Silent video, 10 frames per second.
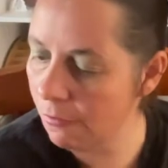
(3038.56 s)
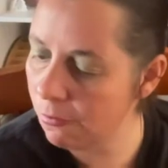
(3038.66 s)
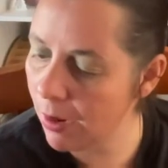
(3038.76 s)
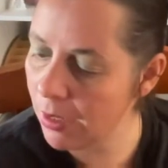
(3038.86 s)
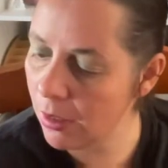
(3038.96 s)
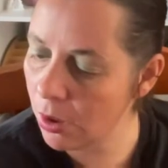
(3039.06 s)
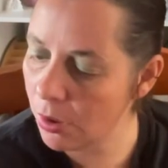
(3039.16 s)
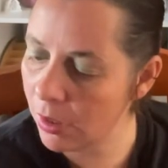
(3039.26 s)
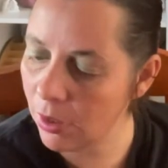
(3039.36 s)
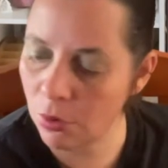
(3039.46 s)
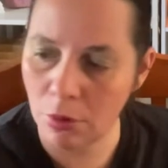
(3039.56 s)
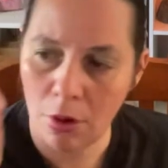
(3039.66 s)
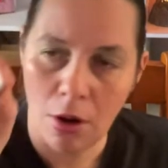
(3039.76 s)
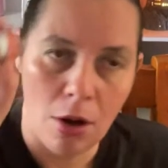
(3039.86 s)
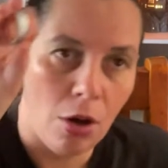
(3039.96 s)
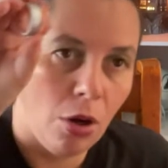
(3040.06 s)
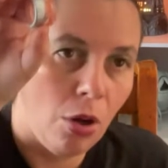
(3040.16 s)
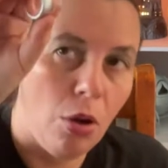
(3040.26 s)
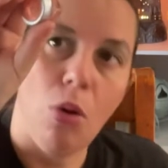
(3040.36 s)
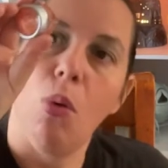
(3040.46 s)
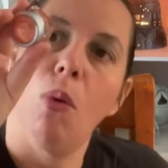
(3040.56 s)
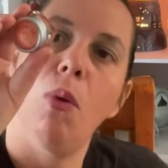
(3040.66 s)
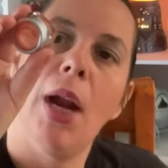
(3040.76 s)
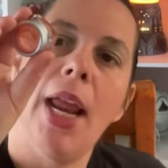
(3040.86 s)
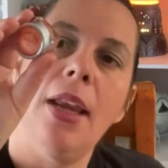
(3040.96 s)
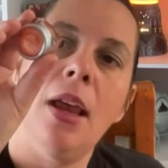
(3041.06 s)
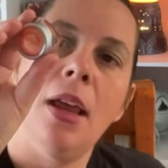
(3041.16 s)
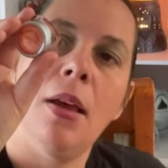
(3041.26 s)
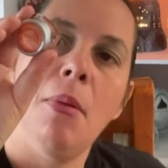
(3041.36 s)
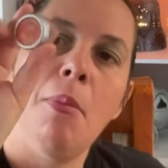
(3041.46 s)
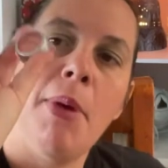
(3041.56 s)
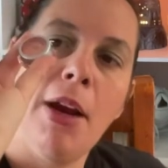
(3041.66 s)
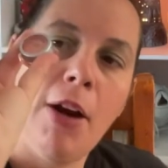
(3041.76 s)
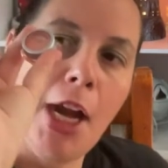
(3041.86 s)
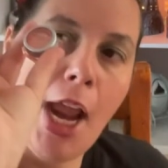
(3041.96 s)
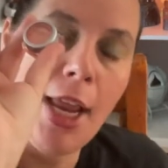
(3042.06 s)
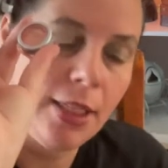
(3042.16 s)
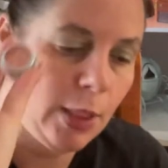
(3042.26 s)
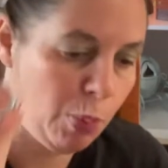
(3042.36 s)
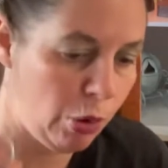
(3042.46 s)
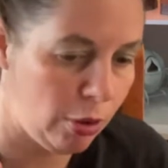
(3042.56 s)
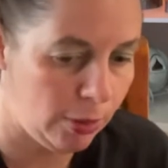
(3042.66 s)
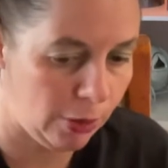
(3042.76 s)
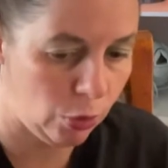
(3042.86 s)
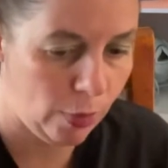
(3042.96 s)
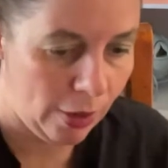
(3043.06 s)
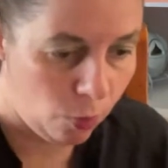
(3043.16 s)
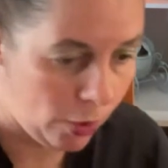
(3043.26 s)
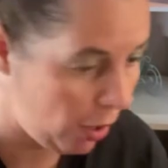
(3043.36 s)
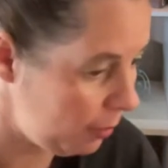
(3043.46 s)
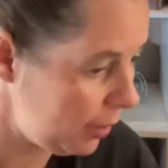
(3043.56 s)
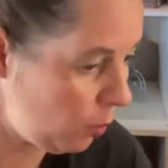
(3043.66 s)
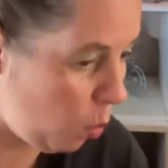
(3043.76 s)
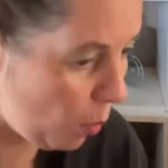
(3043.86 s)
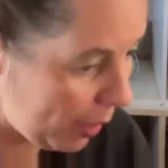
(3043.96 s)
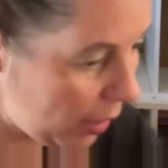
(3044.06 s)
one lone little red berry and spruce, which went when I was warming